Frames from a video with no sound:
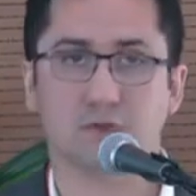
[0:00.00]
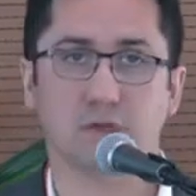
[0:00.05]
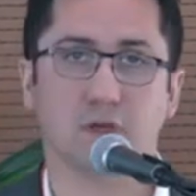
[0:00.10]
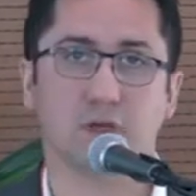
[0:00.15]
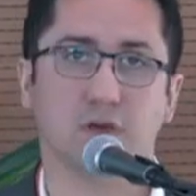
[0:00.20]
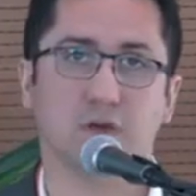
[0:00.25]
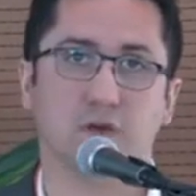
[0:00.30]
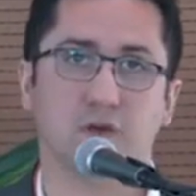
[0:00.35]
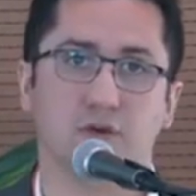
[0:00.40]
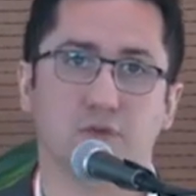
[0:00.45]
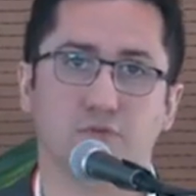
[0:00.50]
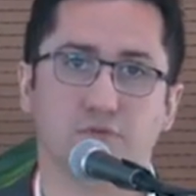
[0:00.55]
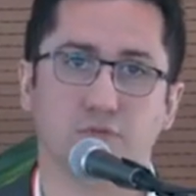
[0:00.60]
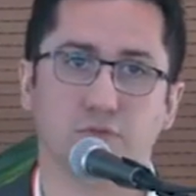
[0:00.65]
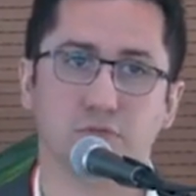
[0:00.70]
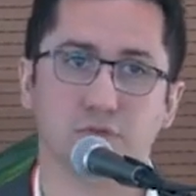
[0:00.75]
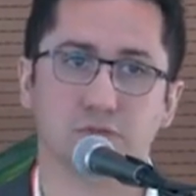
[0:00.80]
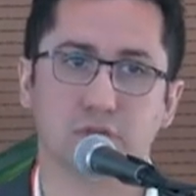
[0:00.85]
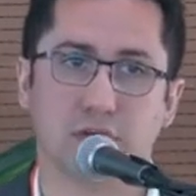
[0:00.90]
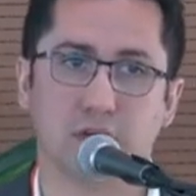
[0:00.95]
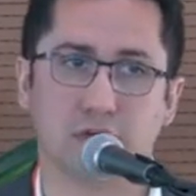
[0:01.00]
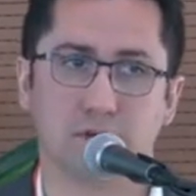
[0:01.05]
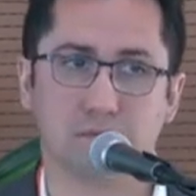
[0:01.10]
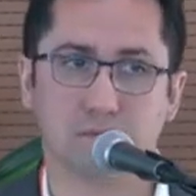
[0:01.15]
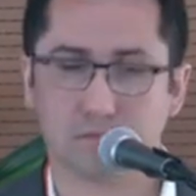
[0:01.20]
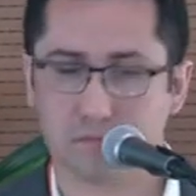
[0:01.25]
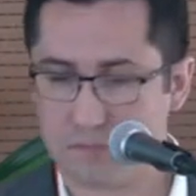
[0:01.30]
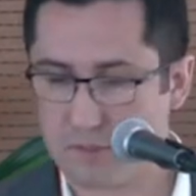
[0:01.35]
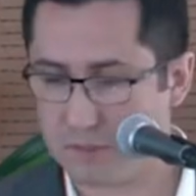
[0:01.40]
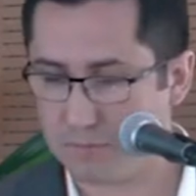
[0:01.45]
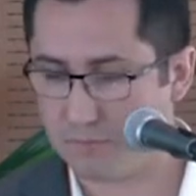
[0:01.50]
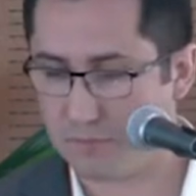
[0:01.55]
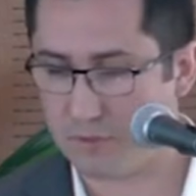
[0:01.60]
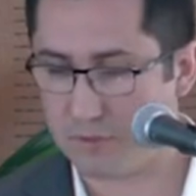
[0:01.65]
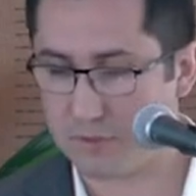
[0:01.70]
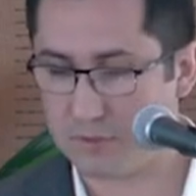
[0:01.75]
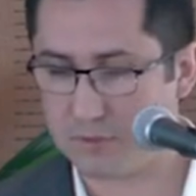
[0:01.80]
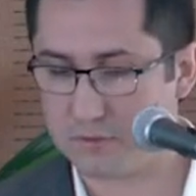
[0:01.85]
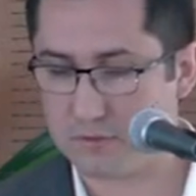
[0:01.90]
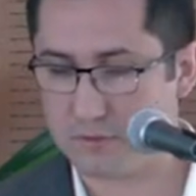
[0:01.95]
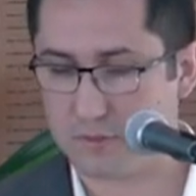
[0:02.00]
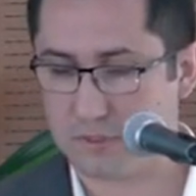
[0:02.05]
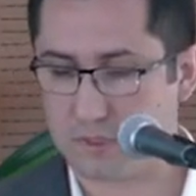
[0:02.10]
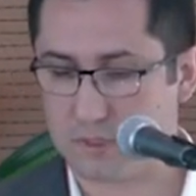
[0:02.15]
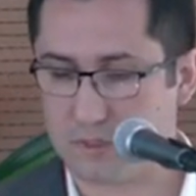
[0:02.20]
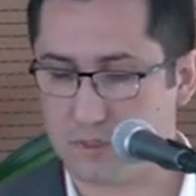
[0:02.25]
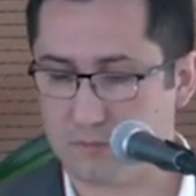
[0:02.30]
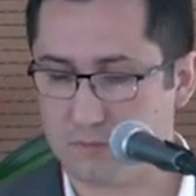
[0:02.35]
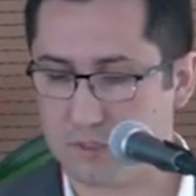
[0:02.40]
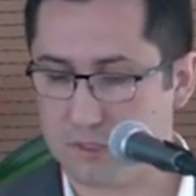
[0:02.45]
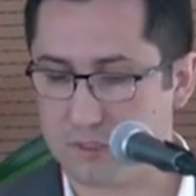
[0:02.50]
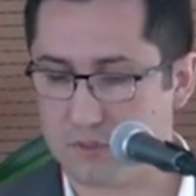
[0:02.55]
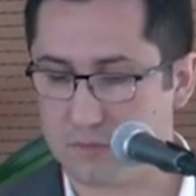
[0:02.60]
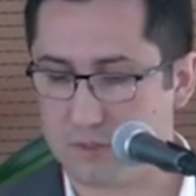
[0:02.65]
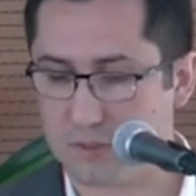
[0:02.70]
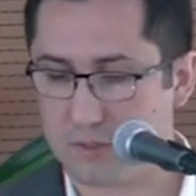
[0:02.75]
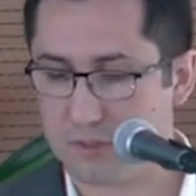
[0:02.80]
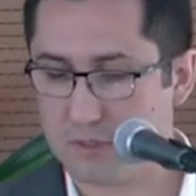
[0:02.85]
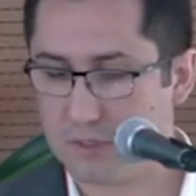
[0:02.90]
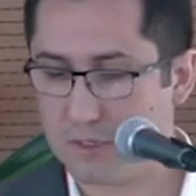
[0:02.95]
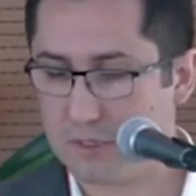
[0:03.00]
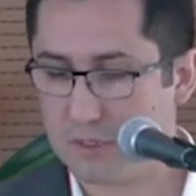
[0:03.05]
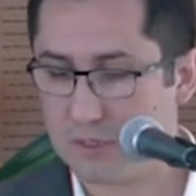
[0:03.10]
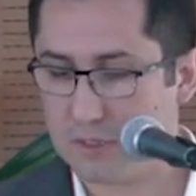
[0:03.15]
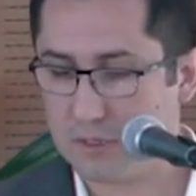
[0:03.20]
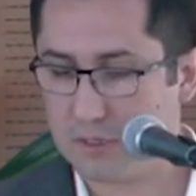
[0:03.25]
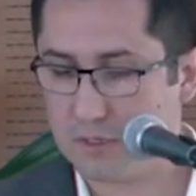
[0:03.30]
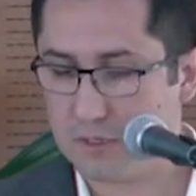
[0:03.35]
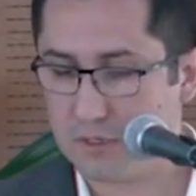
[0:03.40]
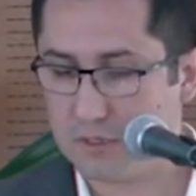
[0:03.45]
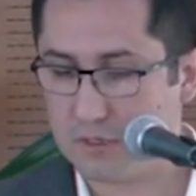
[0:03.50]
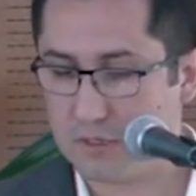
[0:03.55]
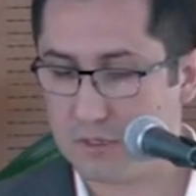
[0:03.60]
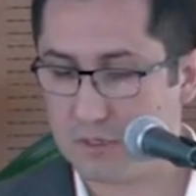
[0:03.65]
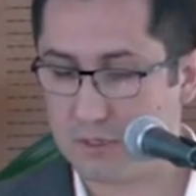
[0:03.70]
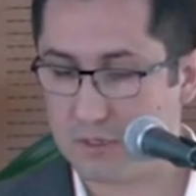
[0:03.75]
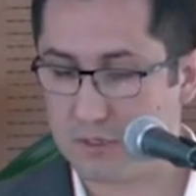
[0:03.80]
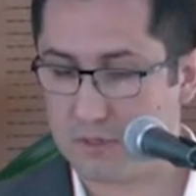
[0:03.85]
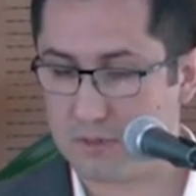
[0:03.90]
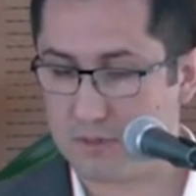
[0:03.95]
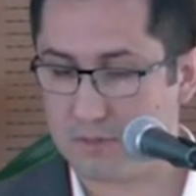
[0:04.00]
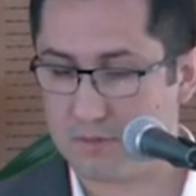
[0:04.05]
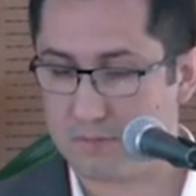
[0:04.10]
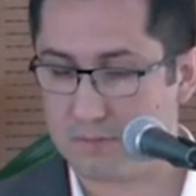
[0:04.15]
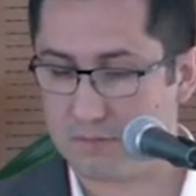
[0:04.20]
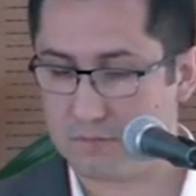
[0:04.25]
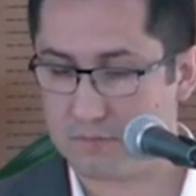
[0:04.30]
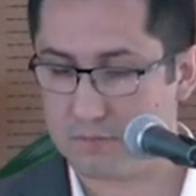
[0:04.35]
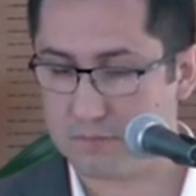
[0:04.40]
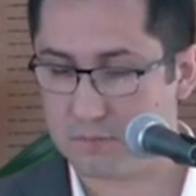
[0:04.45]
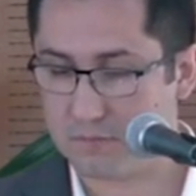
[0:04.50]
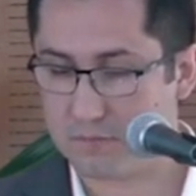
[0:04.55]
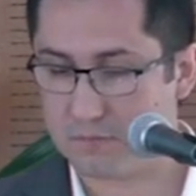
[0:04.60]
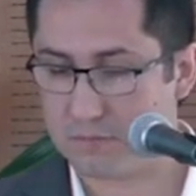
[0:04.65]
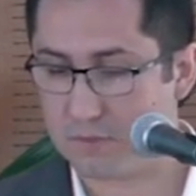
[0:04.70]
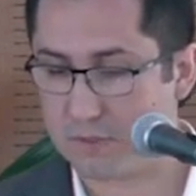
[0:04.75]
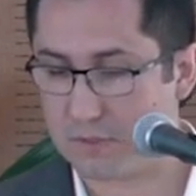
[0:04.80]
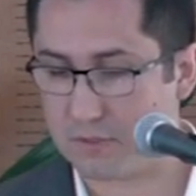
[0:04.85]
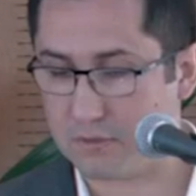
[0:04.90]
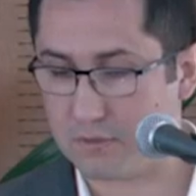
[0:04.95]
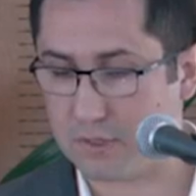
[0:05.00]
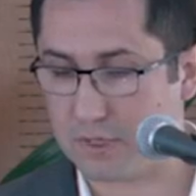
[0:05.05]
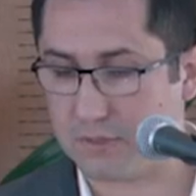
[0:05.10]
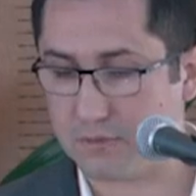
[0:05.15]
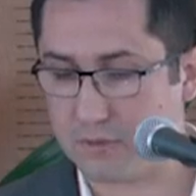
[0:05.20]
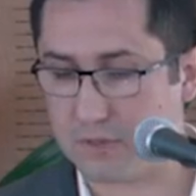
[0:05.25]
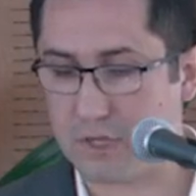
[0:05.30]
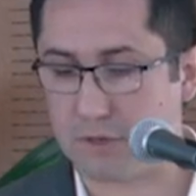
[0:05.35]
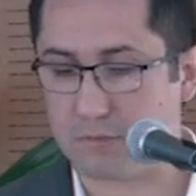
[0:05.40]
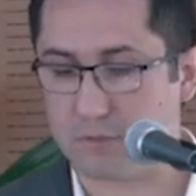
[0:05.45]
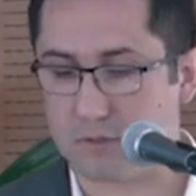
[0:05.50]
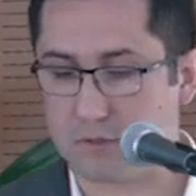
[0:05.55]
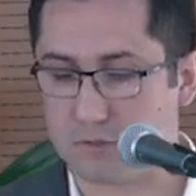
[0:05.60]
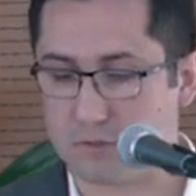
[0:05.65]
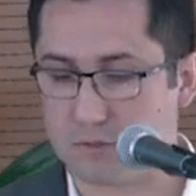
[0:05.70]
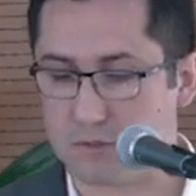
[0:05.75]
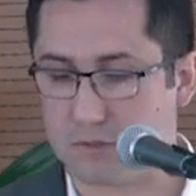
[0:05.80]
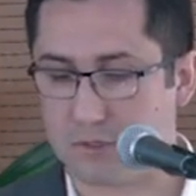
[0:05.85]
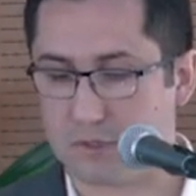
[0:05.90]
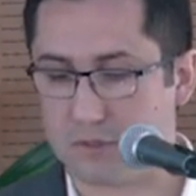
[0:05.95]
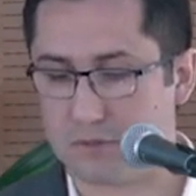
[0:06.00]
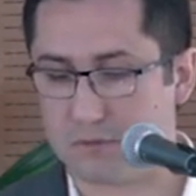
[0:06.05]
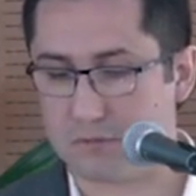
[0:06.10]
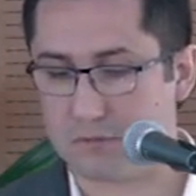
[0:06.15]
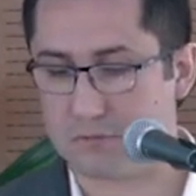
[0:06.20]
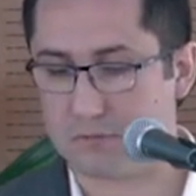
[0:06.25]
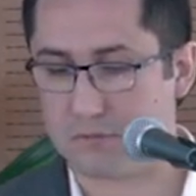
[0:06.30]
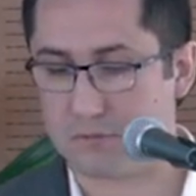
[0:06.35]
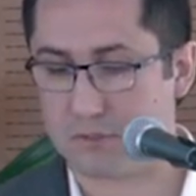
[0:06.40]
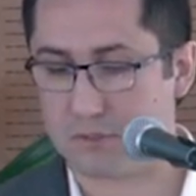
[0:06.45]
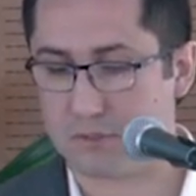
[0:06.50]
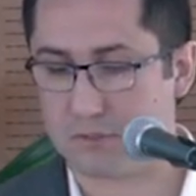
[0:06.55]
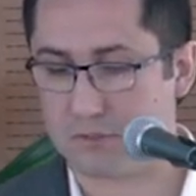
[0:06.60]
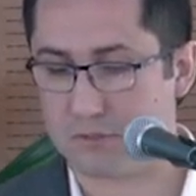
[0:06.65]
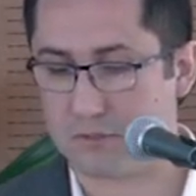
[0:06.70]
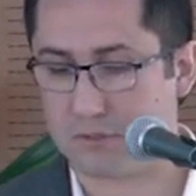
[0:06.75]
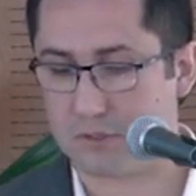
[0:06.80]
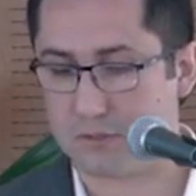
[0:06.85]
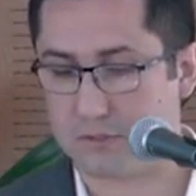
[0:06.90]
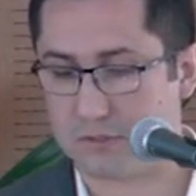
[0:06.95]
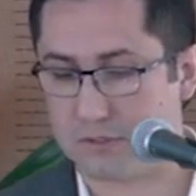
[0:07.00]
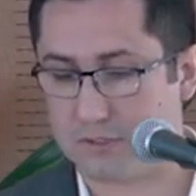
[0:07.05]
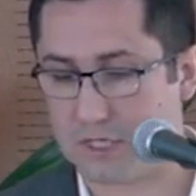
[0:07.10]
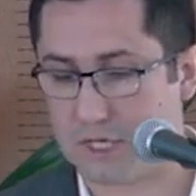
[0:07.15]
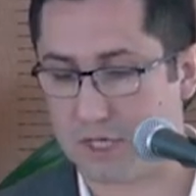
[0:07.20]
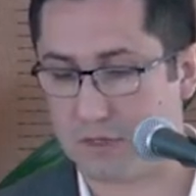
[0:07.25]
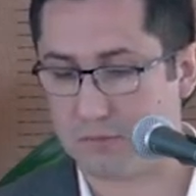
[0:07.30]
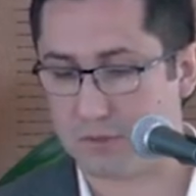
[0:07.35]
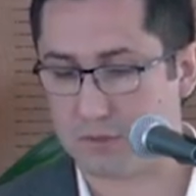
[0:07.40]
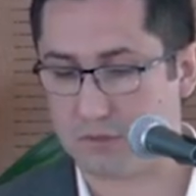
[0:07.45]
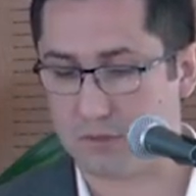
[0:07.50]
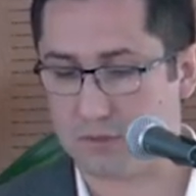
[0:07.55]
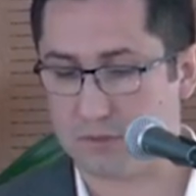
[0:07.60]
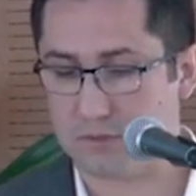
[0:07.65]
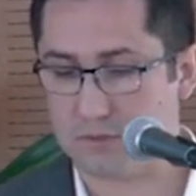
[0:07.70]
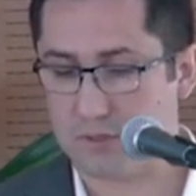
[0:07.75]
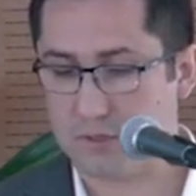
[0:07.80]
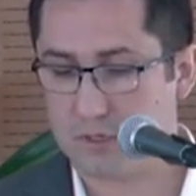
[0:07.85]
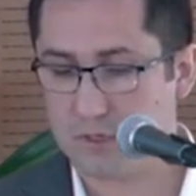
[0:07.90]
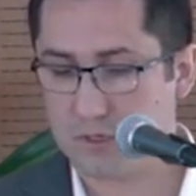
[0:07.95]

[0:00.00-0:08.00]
the full-time employees, like a metric, the number is not the same because